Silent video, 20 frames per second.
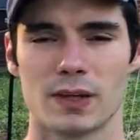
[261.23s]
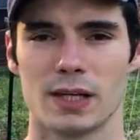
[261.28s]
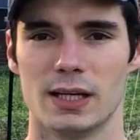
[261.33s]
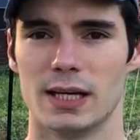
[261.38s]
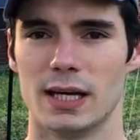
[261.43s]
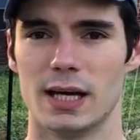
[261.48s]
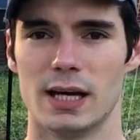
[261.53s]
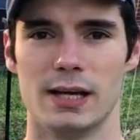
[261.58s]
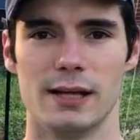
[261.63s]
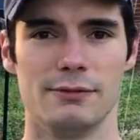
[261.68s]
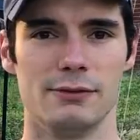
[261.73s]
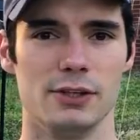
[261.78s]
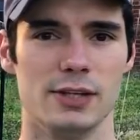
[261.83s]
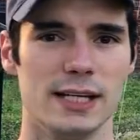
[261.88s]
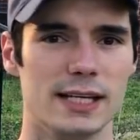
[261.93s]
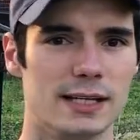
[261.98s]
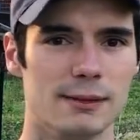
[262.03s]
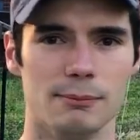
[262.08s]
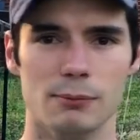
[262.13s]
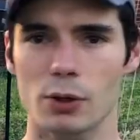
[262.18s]
If you
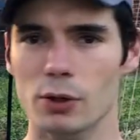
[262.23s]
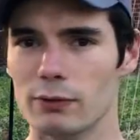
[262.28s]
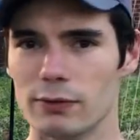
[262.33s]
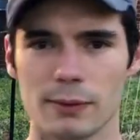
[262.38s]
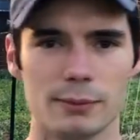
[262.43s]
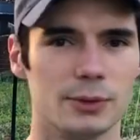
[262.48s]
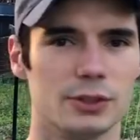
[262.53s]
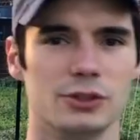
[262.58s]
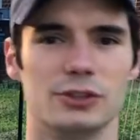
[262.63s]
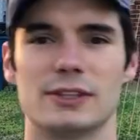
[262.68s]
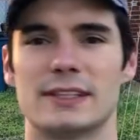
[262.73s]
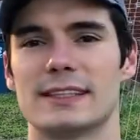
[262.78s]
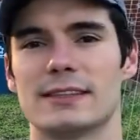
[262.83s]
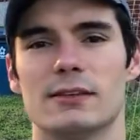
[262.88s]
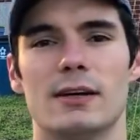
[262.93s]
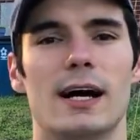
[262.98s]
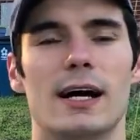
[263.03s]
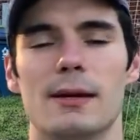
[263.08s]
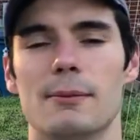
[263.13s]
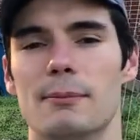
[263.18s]
need to move them, you can just
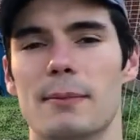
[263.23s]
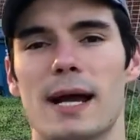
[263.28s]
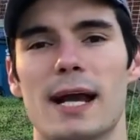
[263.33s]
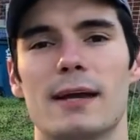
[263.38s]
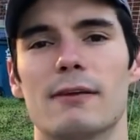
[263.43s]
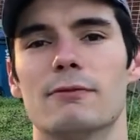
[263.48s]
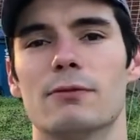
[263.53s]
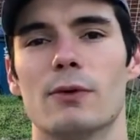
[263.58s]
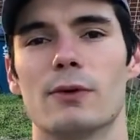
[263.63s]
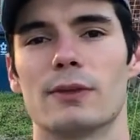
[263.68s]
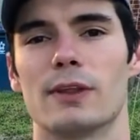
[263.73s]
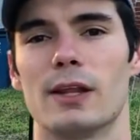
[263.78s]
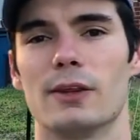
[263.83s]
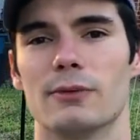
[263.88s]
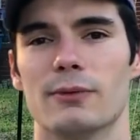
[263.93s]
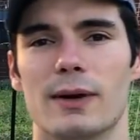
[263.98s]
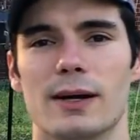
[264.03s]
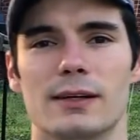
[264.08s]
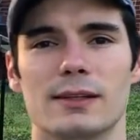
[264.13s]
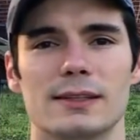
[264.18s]
slide them back and forth on the
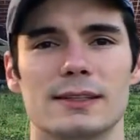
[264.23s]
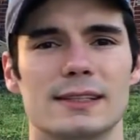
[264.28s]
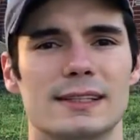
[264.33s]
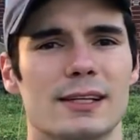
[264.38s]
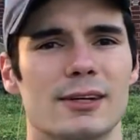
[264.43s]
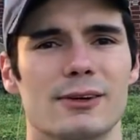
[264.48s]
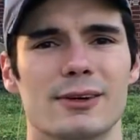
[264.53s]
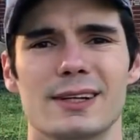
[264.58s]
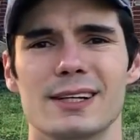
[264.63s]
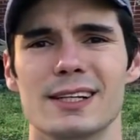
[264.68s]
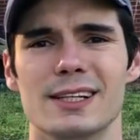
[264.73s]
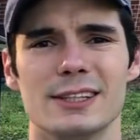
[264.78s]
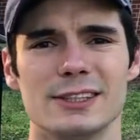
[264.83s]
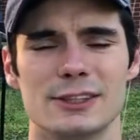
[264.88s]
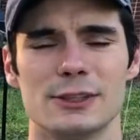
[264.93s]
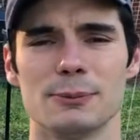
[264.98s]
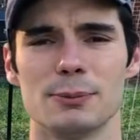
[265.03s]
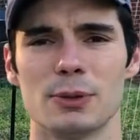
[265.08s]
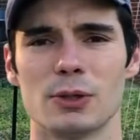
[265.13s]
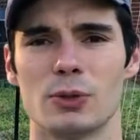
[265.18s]
railing. So
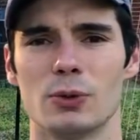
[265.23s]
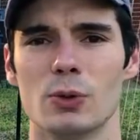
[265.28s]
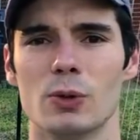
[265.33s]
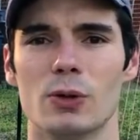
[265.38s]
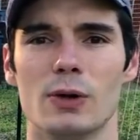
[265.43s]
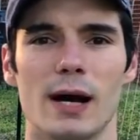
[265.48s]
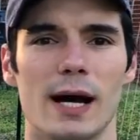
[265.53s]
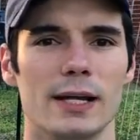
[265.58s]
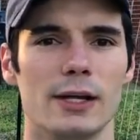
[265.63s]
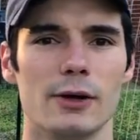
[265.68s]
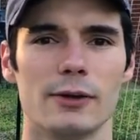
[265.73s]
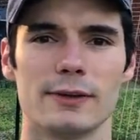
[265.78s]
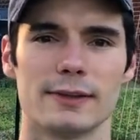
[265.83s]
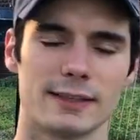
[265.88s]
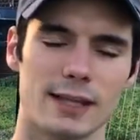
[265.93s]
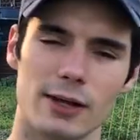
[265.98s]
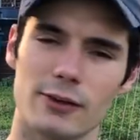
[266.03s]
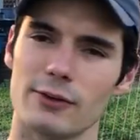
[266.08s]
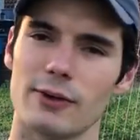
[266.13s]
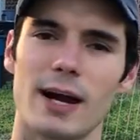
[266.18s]
super cool. I know there's
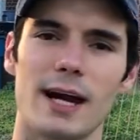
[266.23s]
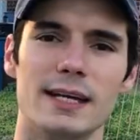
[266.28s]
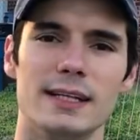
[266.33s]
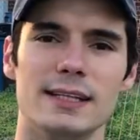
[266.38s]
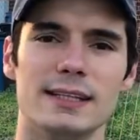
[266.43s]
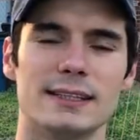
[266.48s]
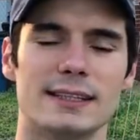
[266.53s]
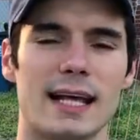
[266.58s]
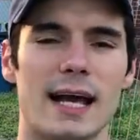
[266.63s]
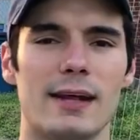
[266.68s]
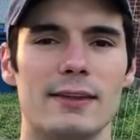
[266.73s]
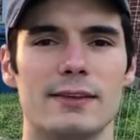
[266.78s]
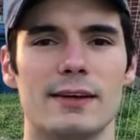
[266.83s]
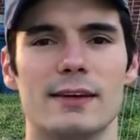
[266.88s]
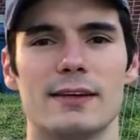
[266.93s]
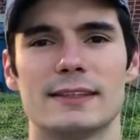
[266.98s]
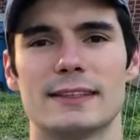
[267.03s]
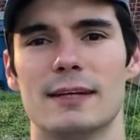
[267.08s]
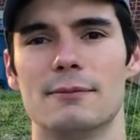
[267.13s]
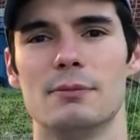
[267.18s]
other ideas out
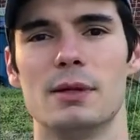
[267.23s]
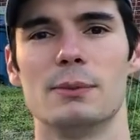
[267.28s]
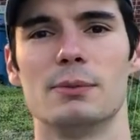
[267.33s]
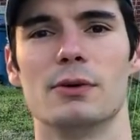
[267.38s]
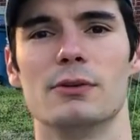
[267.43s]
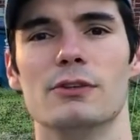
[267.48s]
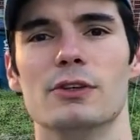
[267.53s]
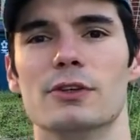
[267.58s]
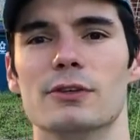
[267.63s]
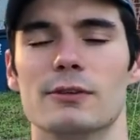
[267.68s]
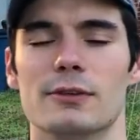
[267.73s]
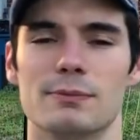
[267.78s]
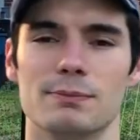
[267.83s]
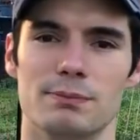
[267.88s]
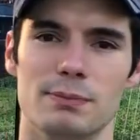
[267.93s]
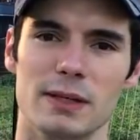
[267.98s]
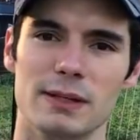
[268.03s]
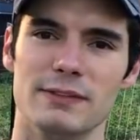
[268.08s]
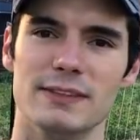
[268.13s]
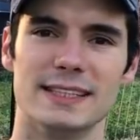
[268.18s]
there. Some people have used
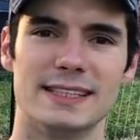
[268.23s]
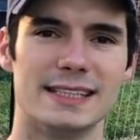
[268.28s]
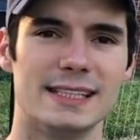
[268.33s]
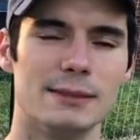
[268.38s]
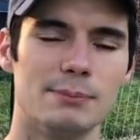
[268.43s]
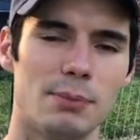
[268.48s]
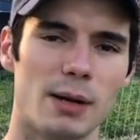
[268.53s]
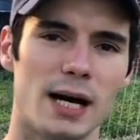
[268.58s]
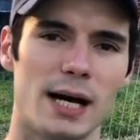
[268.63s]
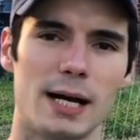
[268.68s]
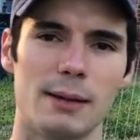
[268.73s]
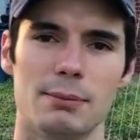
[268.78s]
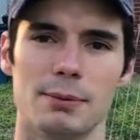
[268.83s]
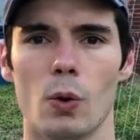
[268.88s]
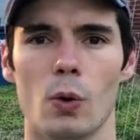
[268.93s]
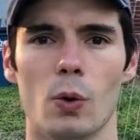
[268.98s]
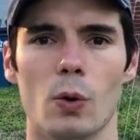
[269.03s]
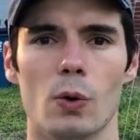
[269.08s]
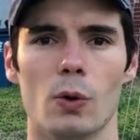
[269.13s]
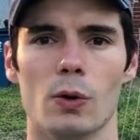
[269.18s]
PVC pipe
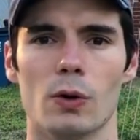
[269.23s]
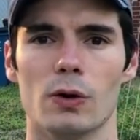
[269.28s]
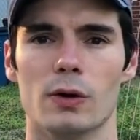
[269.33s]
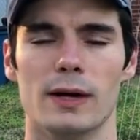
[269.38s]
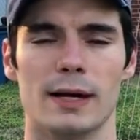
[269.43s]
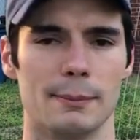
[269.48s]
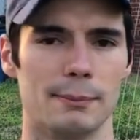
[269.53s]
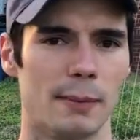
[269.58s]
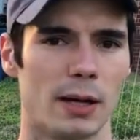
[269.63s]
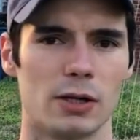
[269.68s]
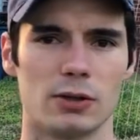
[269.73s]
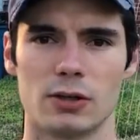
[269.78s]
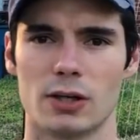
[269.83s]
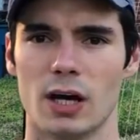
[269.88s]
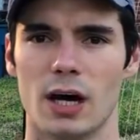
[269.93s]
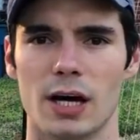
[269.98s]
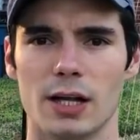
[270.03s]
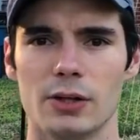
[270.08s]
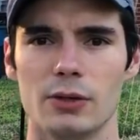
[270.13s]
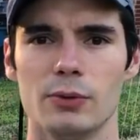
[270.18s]
or like metal
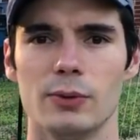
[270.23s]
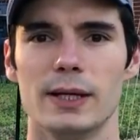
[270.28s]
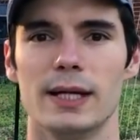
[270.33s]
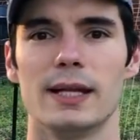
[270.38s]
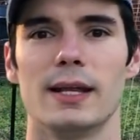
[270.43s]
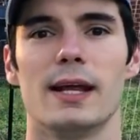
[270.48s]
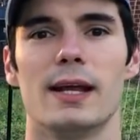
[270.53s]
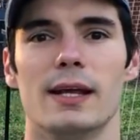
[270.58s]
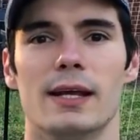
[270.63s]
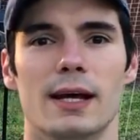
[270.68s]
conduit.